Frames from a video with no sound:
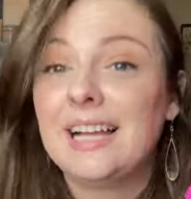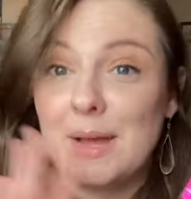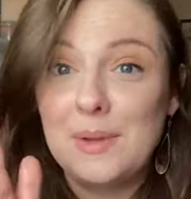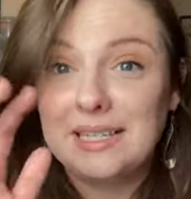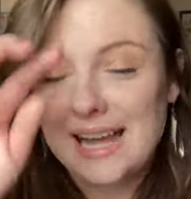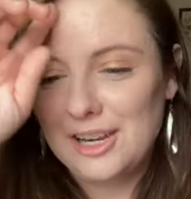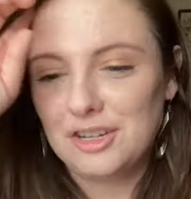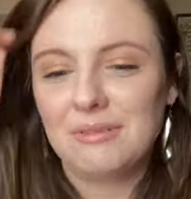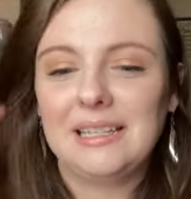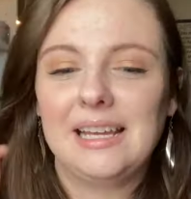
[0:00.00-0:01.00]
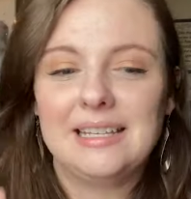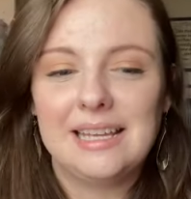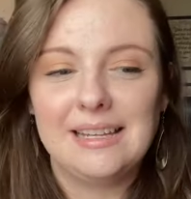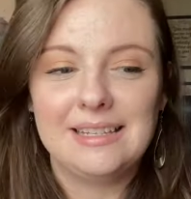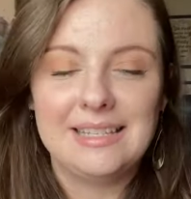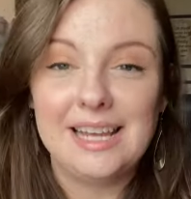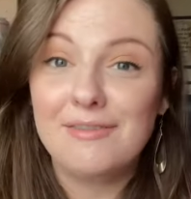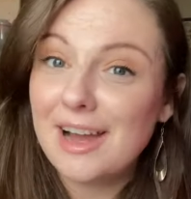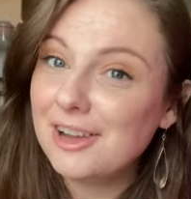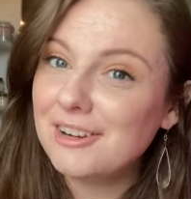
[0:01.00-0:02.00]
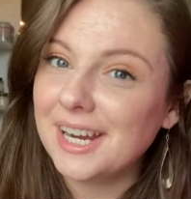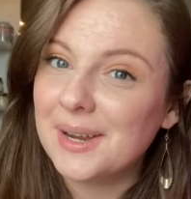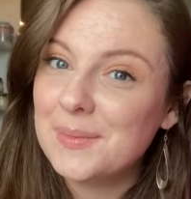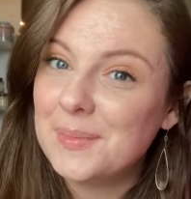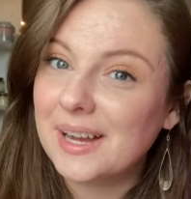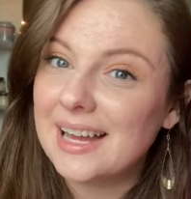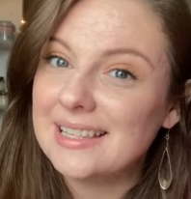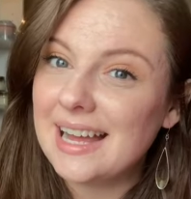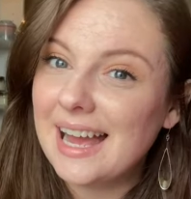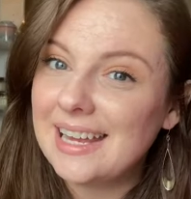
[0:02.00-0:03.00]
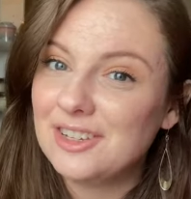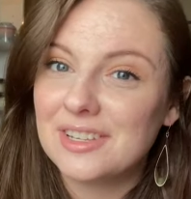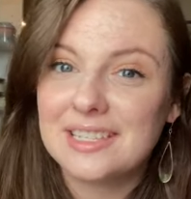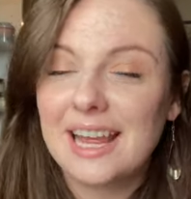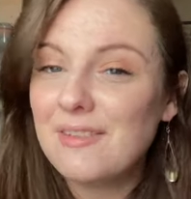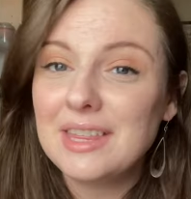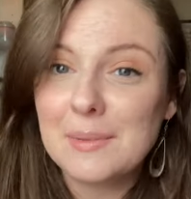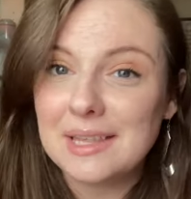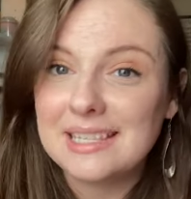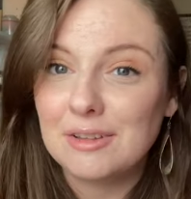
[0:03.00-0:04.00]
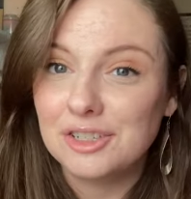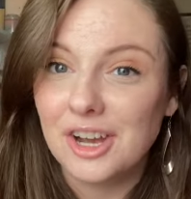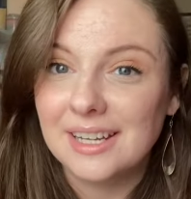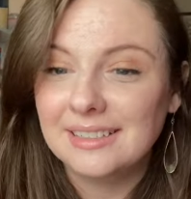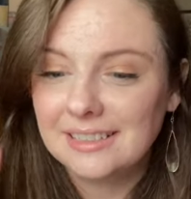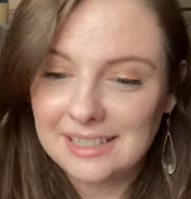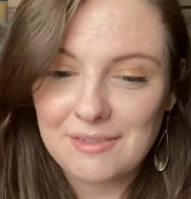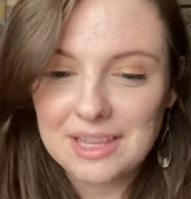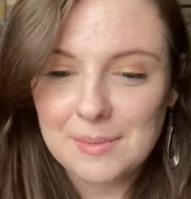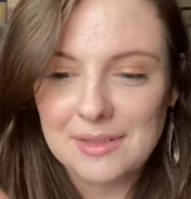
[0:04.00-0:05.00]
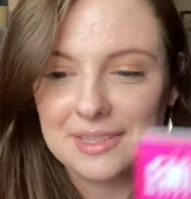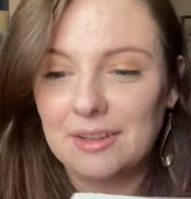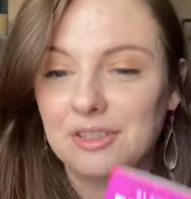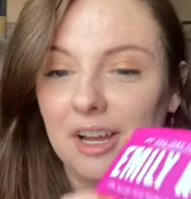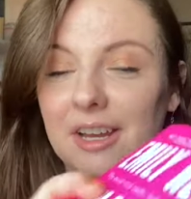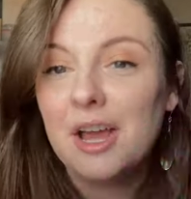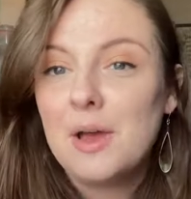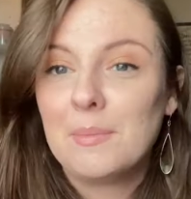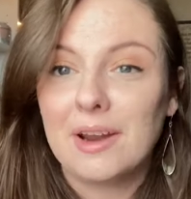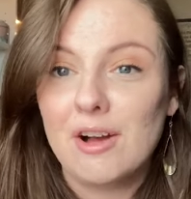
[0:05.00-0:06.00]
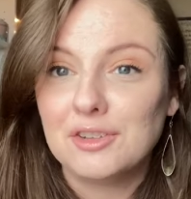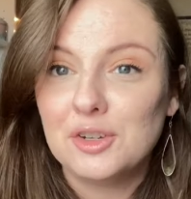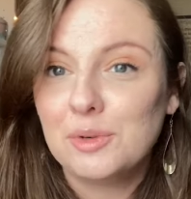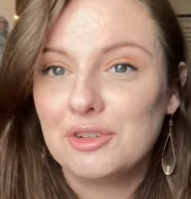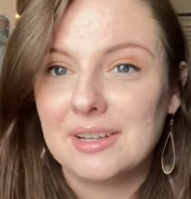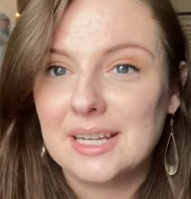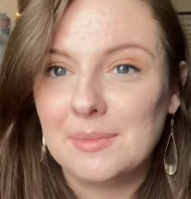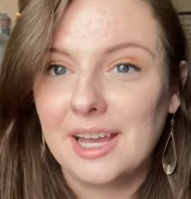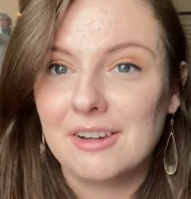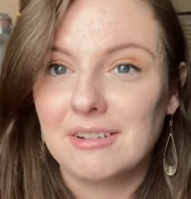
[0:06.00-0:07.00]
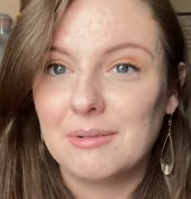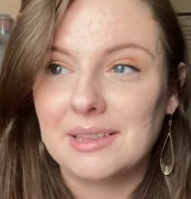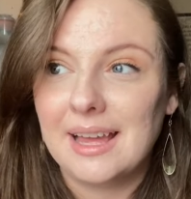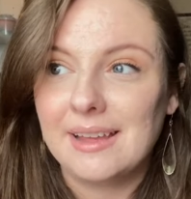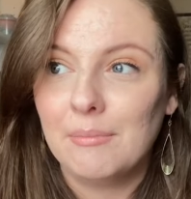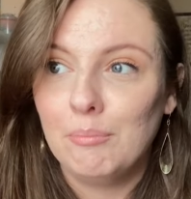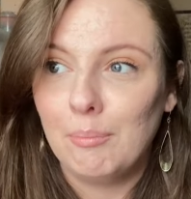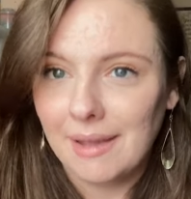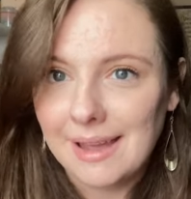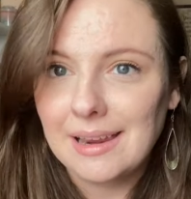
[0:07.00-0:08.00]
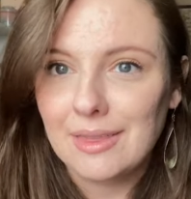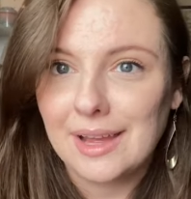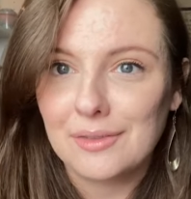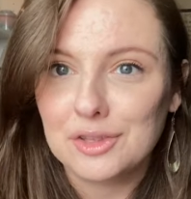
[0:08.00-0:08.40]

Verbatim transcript: I'm excited to read this and see if I agree, because I just, everything about this sounds good. Everything about this sounds good, but I also would trust Emily Henry with like anything at